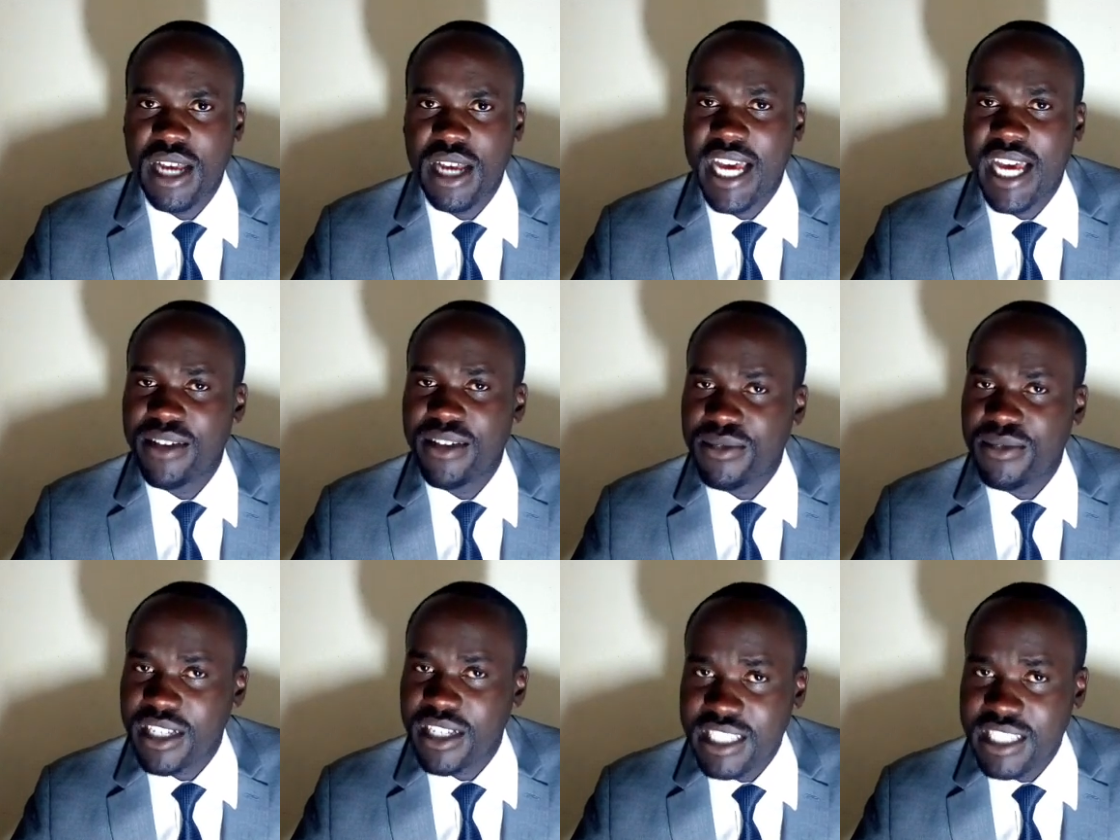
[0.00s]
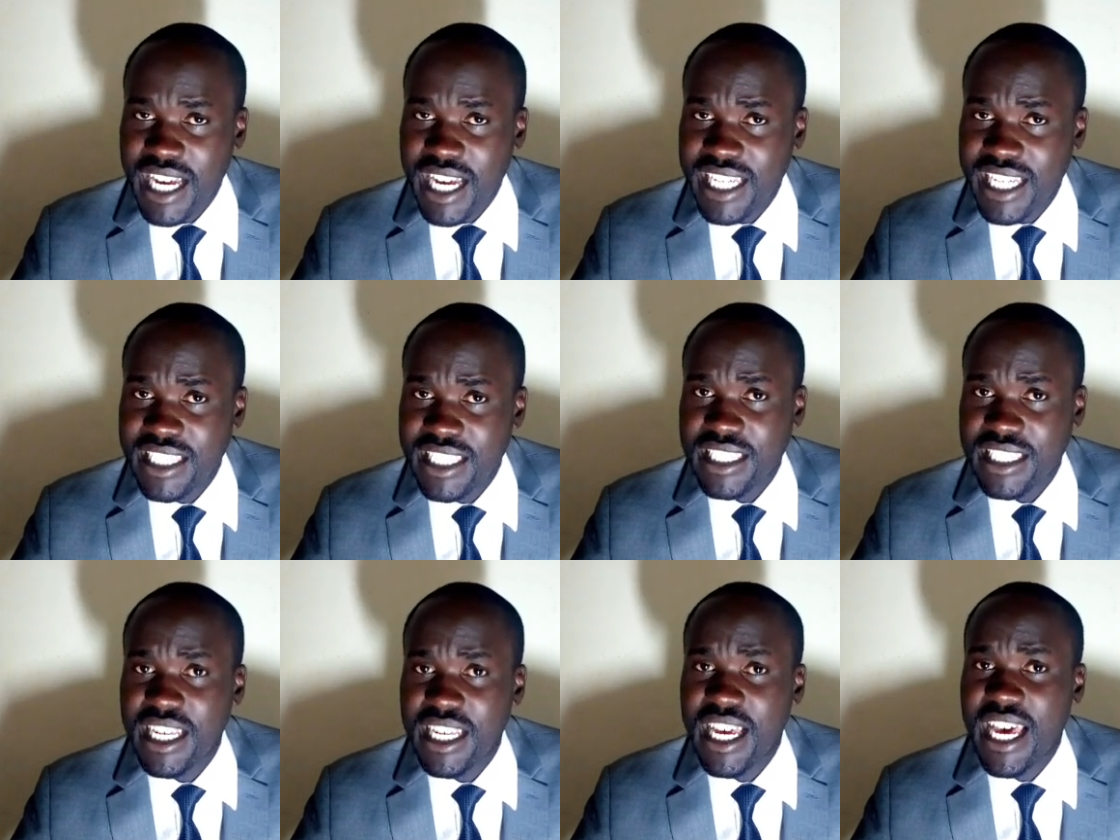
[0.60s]
I
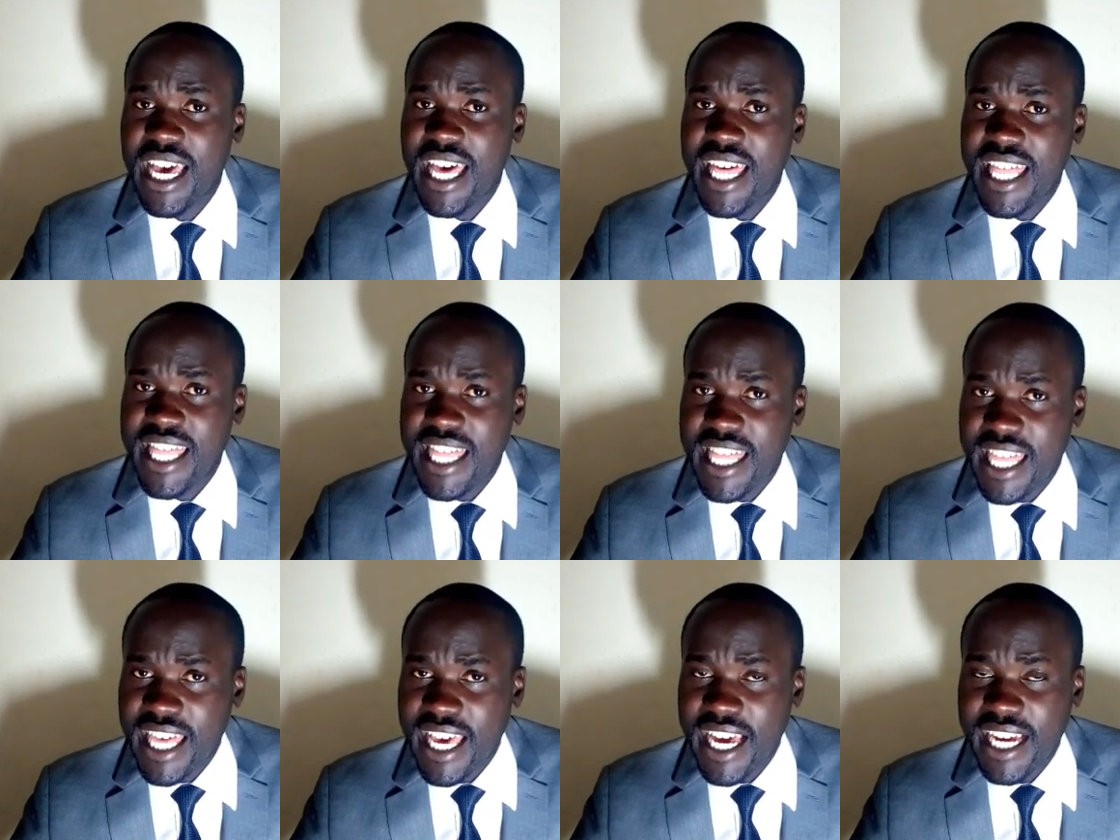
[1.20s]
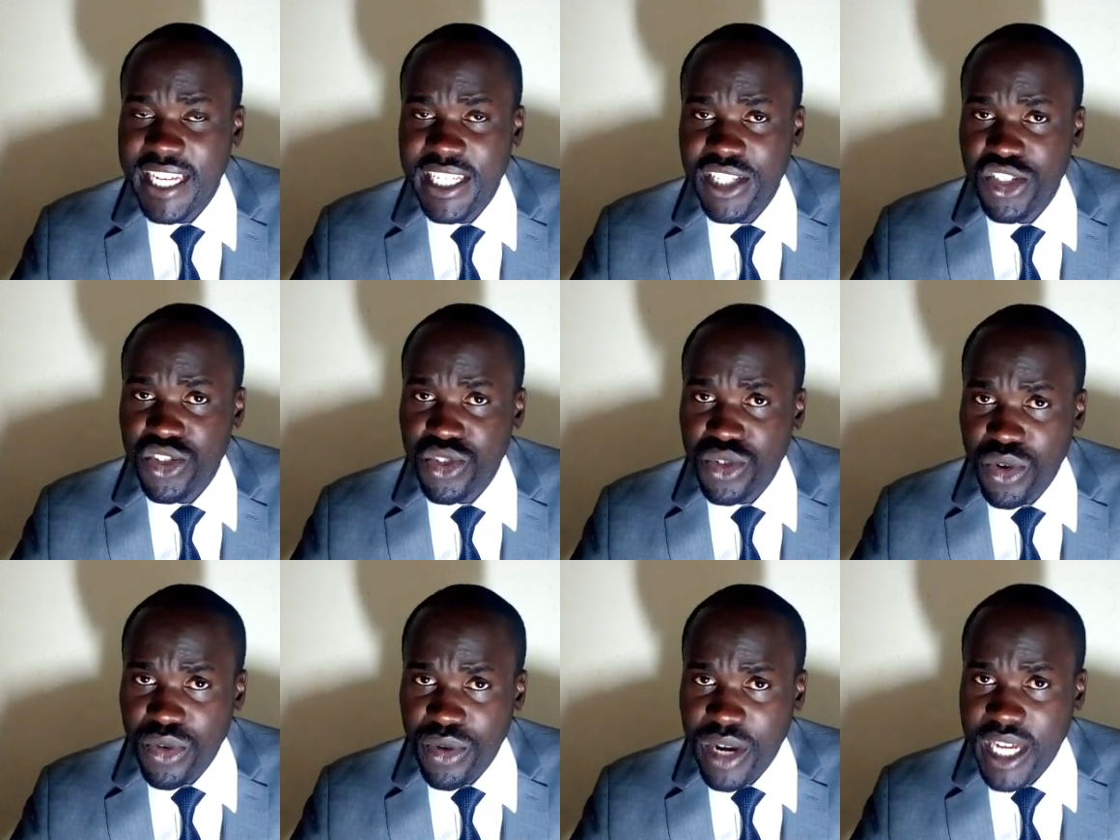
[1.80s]
emphasize, there is
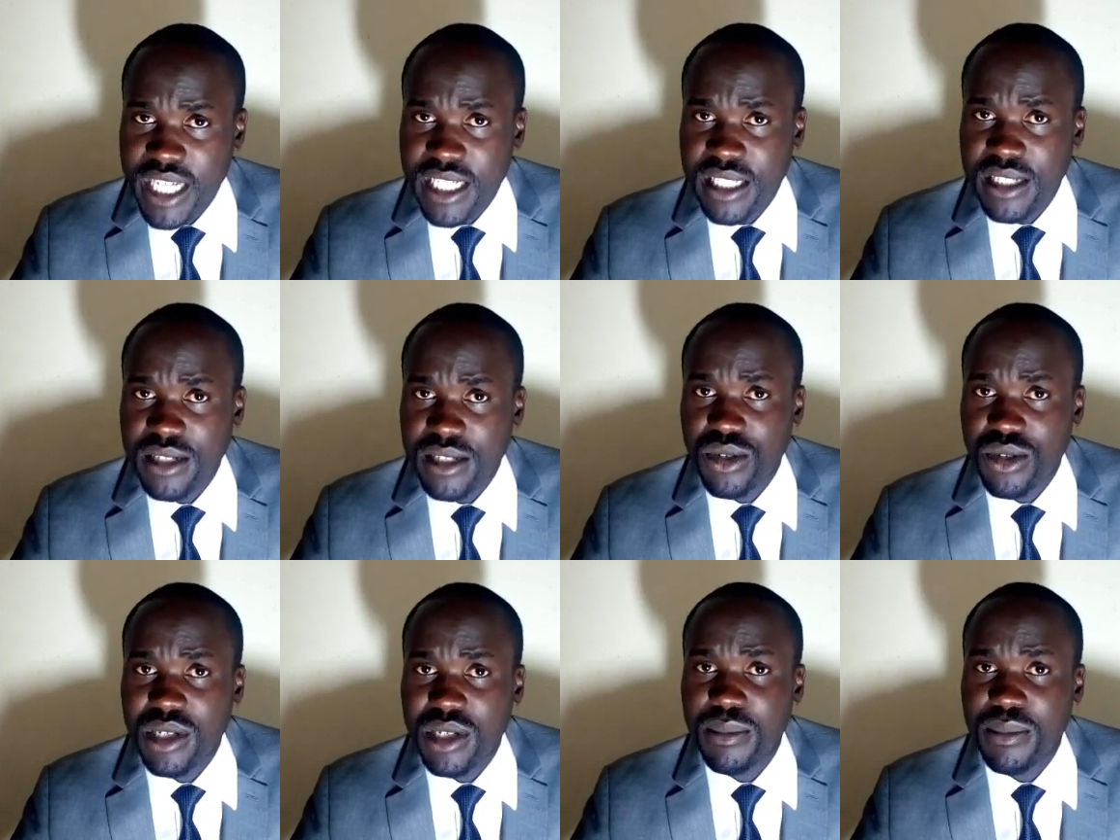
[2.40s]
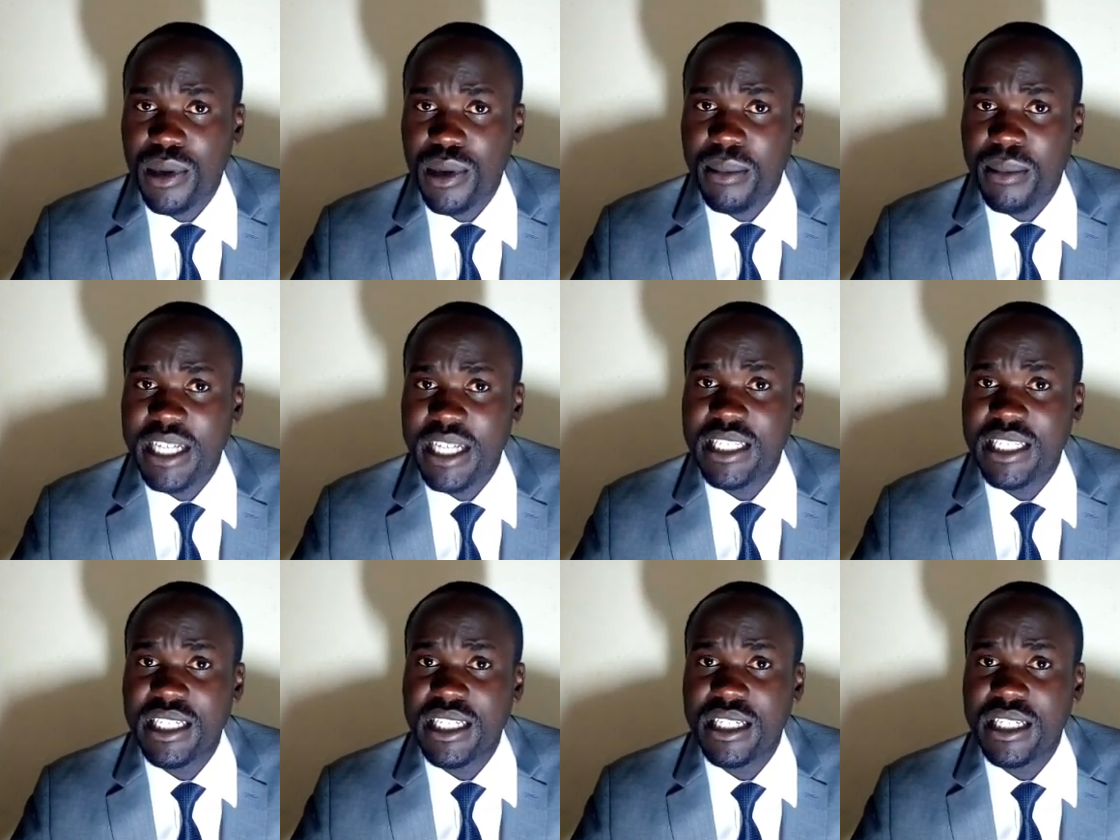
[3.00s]
no right to
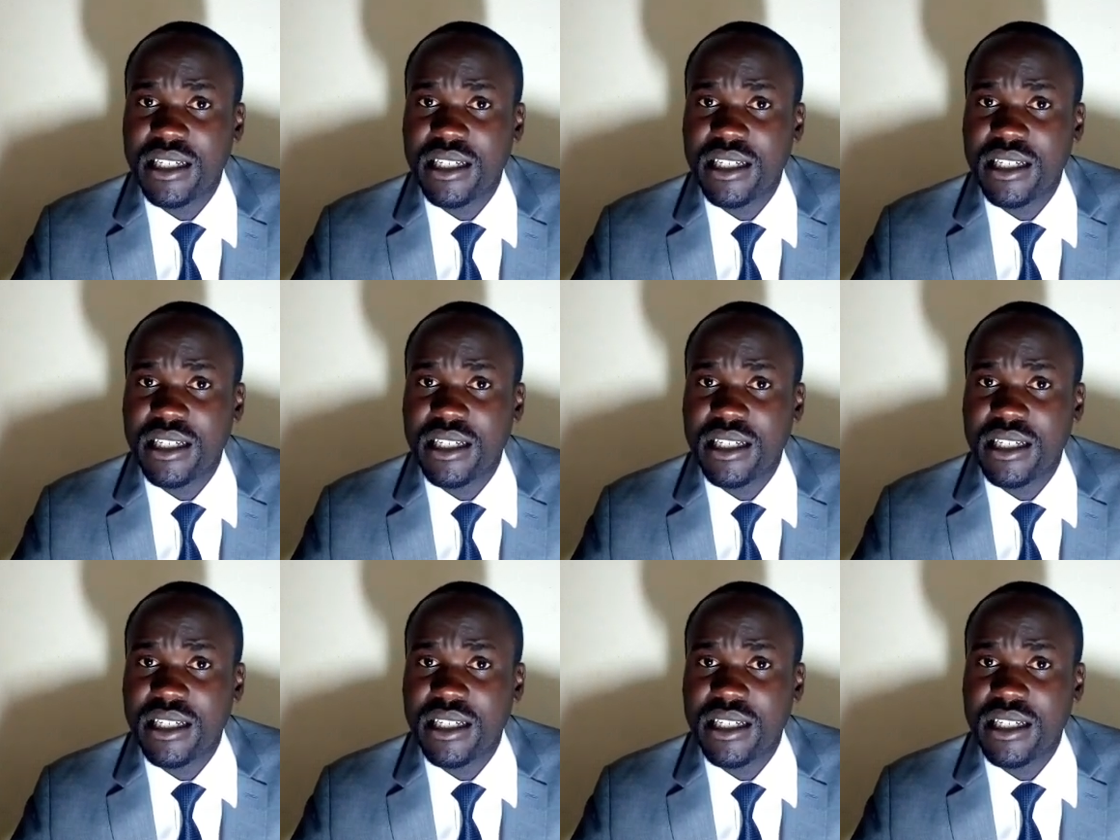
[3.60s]
diplomatic